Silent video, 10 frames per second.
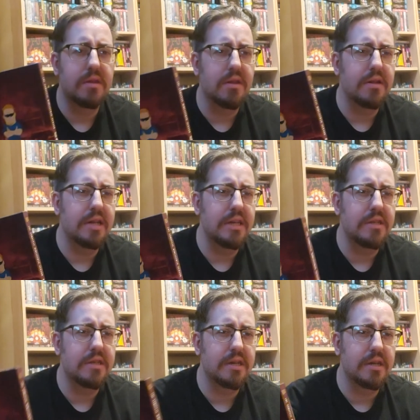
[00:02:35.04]
the lead
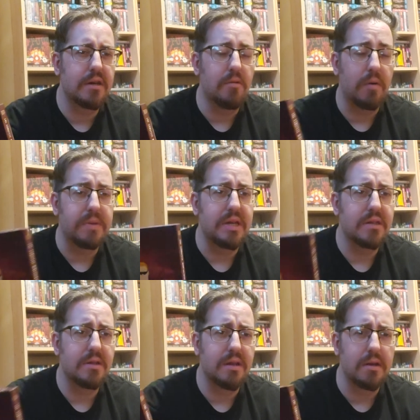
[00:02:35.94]
singer,
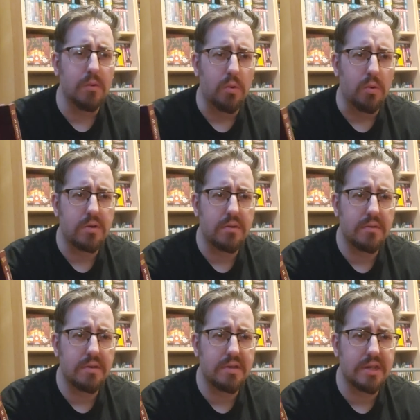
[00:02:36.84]
being Lord,
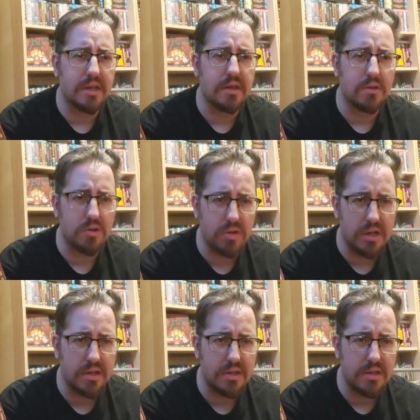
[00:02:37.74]
the singer, the
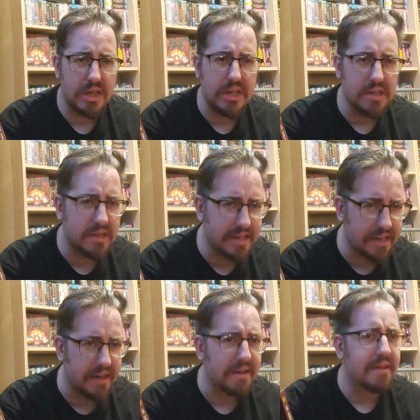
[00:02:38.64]
Australian teen
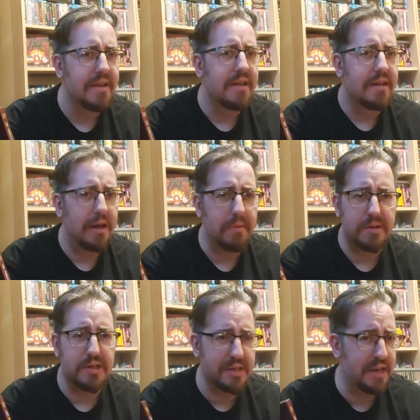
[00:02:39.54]
singer,
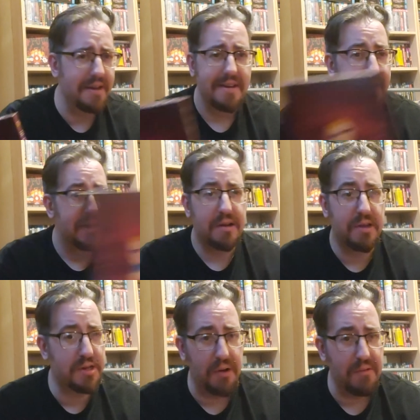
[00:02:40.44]
which is
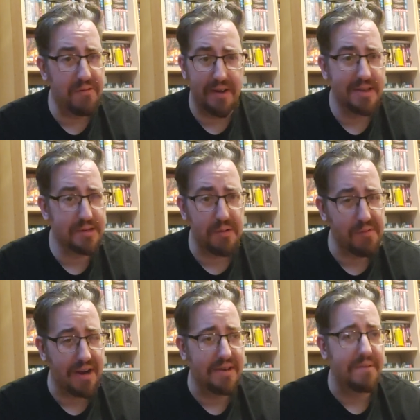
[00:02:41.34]
so
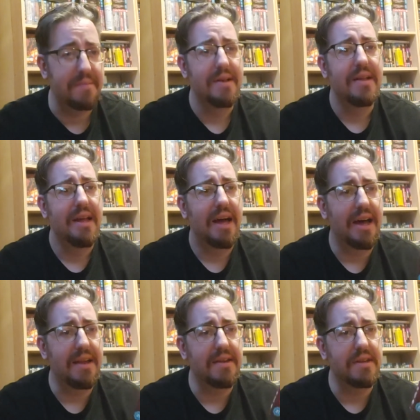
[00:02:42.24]
random.
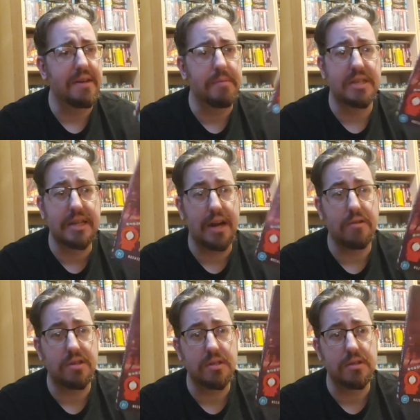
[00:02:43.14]
And Mr.
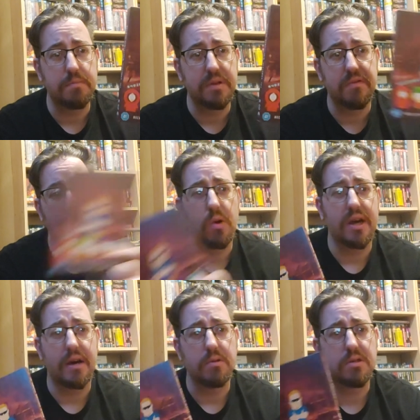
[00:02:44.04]
Garrison's bid for the White
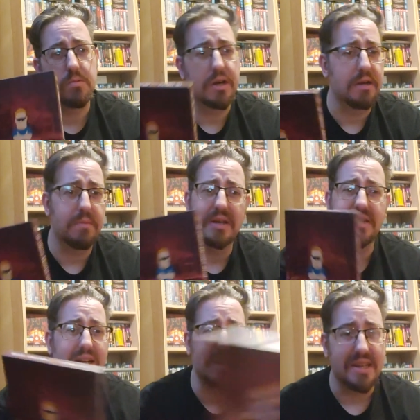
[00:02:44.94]
House, where he
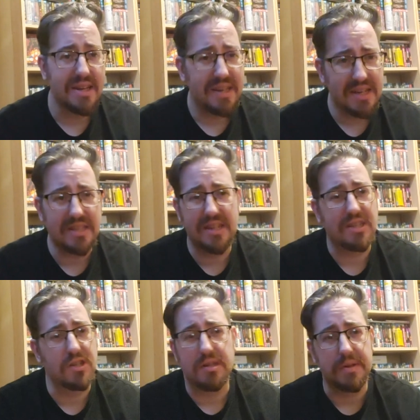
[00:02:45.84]
basically
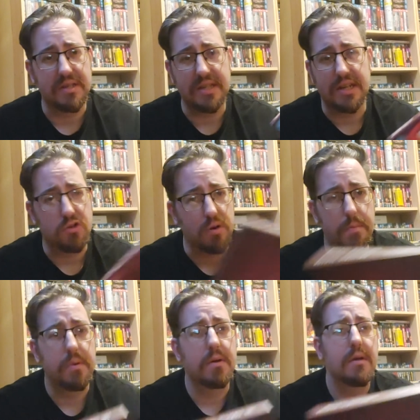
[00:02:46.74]
it's just a piss take of Trump.